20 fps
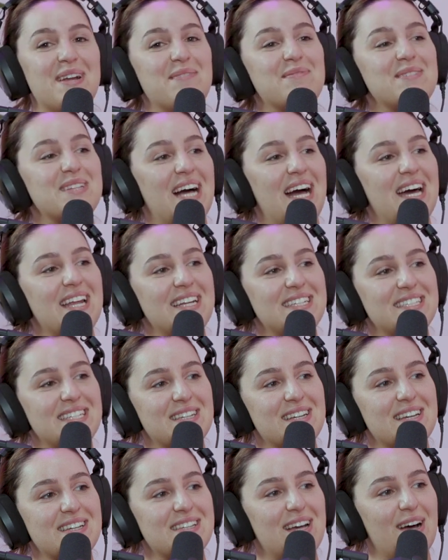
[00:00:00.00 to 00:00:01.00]
But I'm glad I
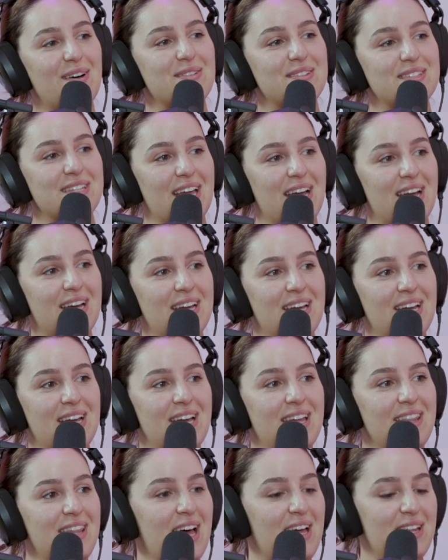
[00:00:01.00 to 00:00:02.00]
didn't because
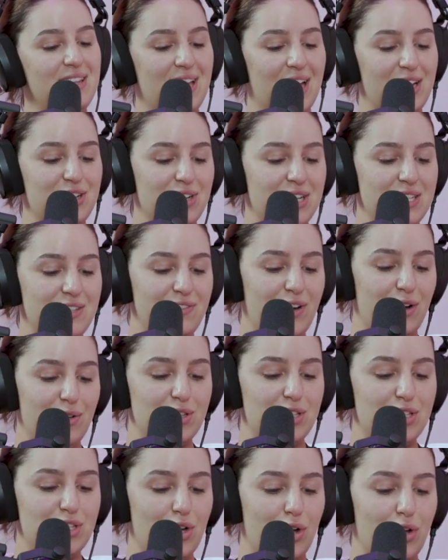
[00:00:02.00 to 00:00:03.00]
that dress
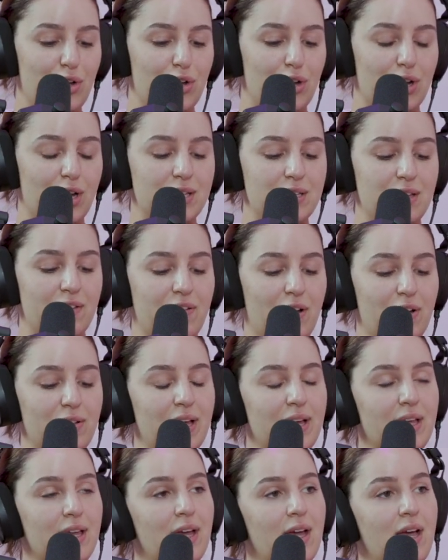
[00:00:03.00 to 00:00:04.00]
felt so good because it felt
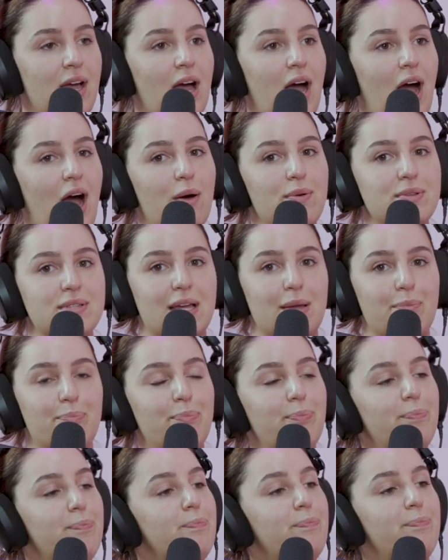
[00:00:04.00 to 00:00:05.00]
like I was like
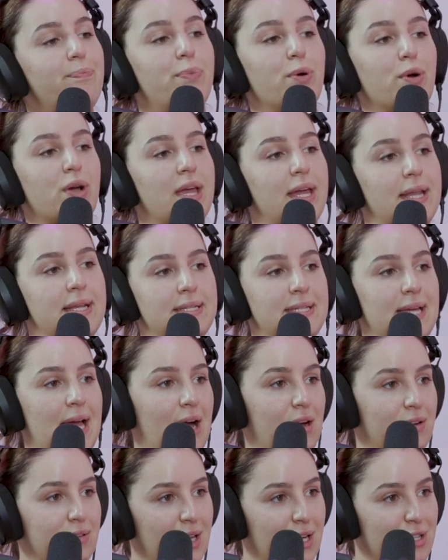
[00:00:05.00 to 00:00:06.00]
boogieing
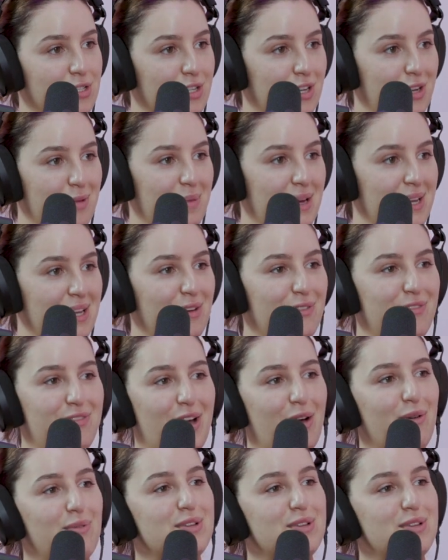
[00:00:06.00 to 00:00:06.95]
down. Like, do you know what I mean? It